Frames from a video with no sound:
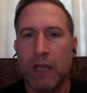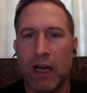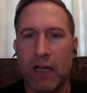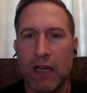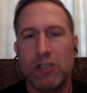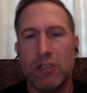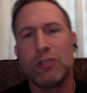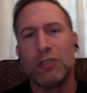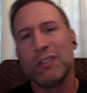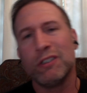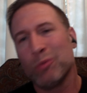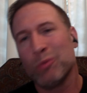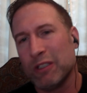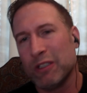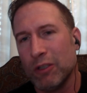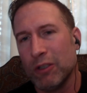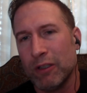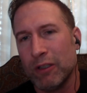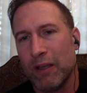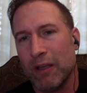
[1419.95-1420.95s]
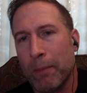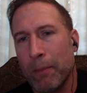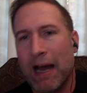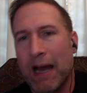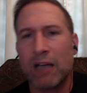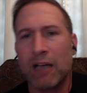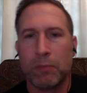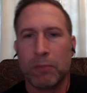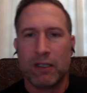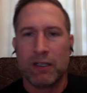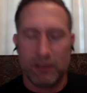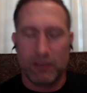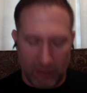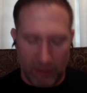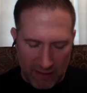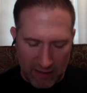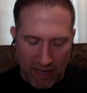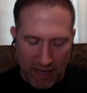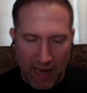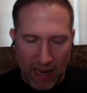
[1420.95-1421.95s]
I usually would do it in the back because
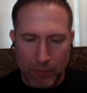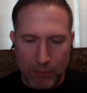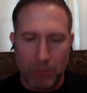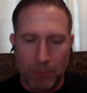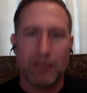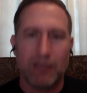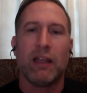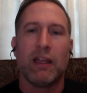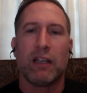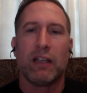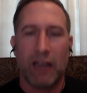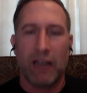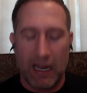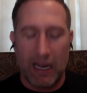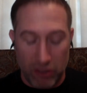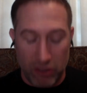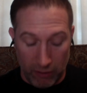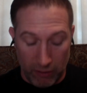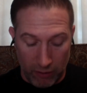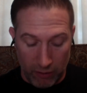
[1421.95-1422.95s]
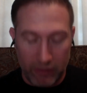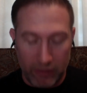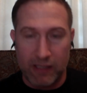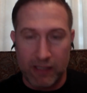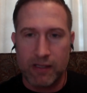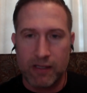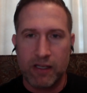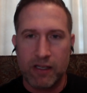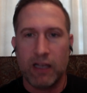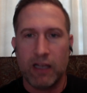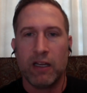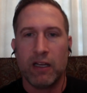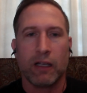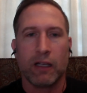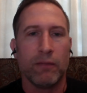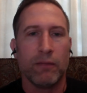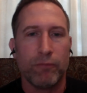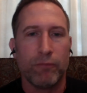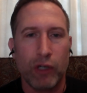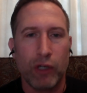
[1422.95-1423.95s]
in the abdomen, they could actually look and see it and it
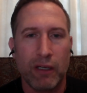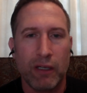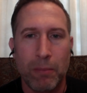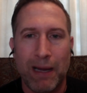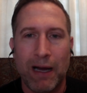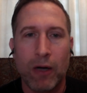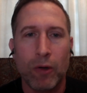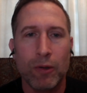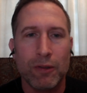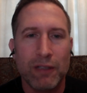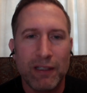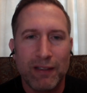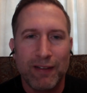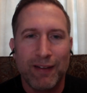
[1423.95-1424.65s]
can freak them out.